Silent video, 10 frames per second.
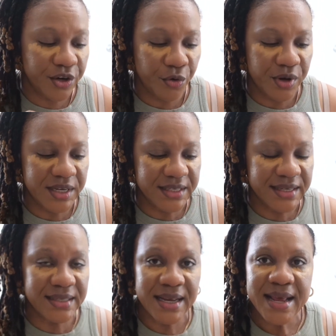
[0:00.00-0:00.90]

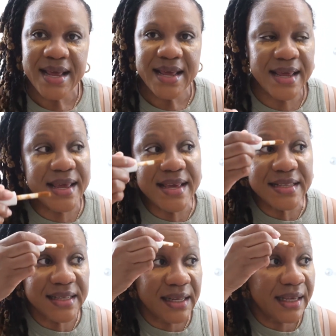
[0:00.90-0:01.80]
creases
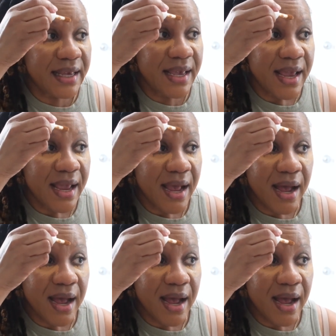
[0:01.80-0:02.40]
easily.